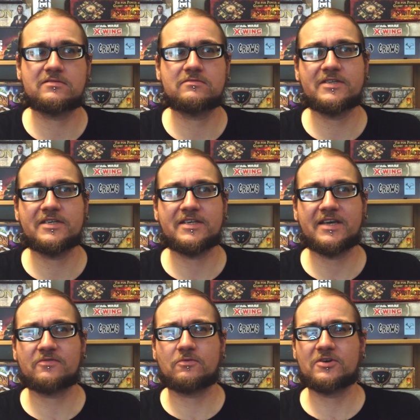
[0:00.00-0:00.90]
we did
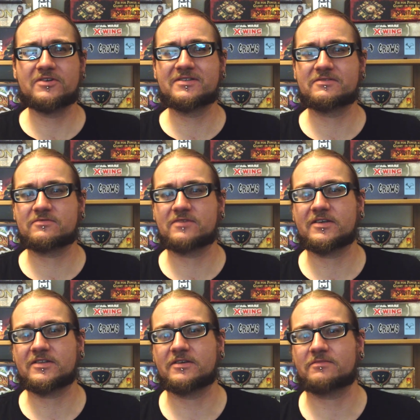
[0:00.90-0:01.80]
have one
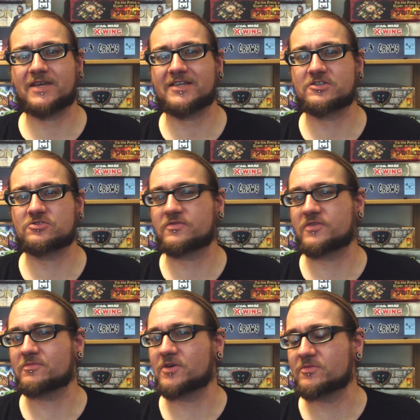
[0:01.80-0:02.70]
rather
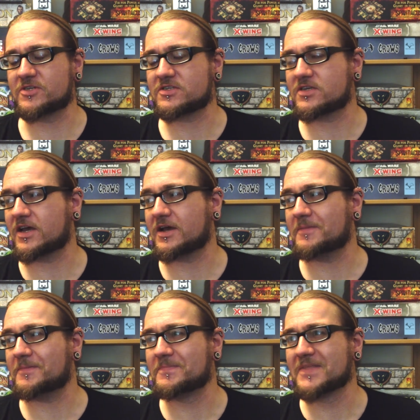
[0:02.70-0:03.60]
catastrophic moment
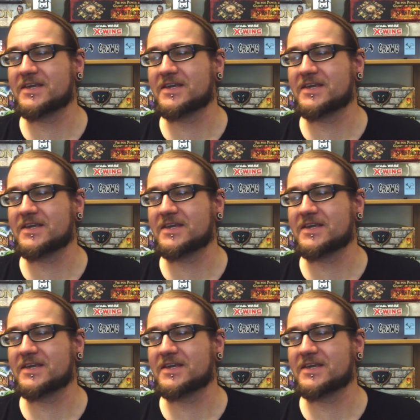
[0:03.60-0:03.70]
um,